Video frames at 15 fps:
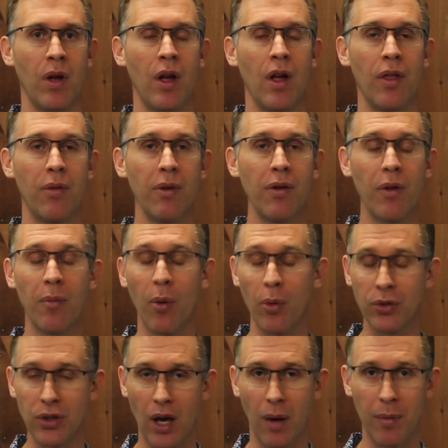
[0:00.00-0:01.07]
Three of the
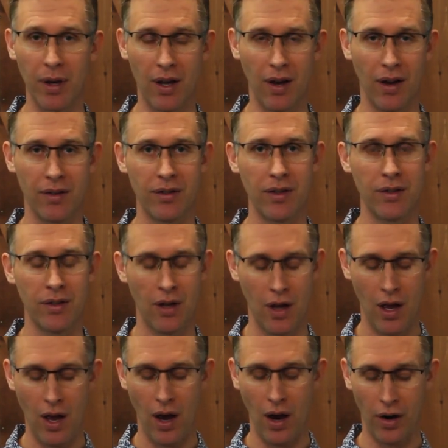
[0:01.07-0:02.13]
most common causes
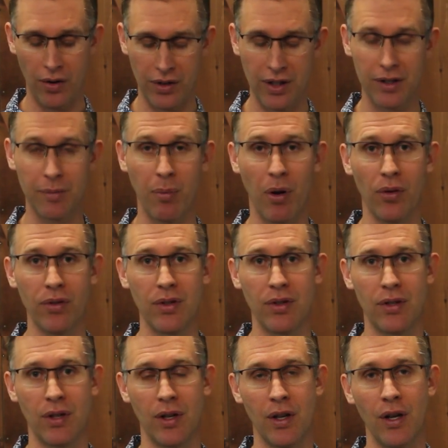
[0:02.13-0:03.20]
are disc
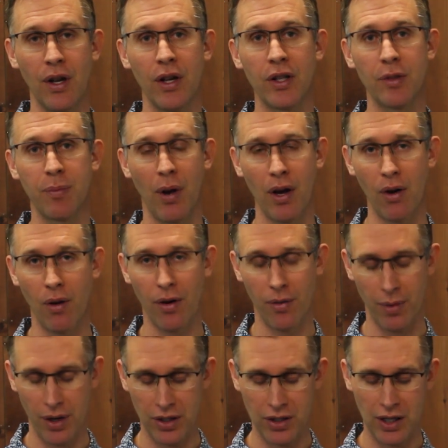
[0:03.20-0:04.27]
bulges, spinal
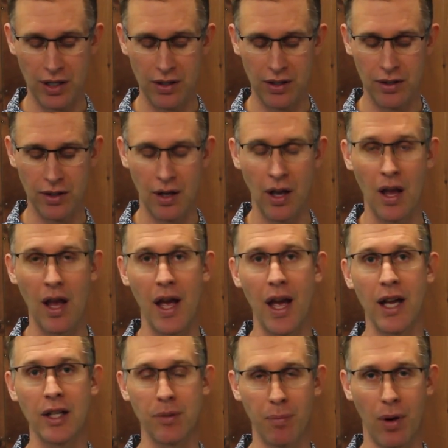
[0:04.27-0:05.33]
arthritic changes, and
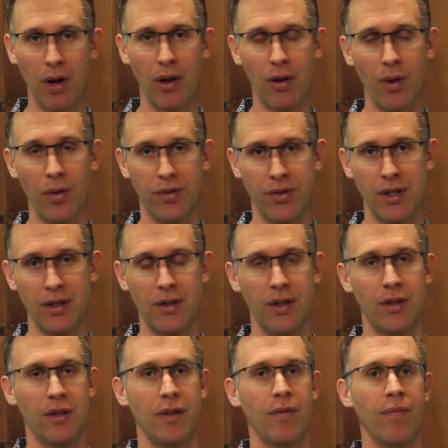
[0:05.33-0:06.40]

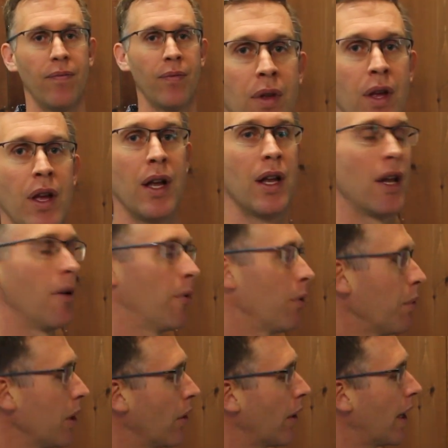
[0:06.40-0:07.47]
spondylolisthesis. Now, when
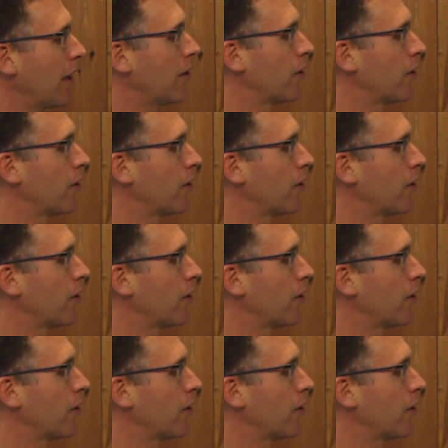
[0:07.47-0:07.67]
we look at your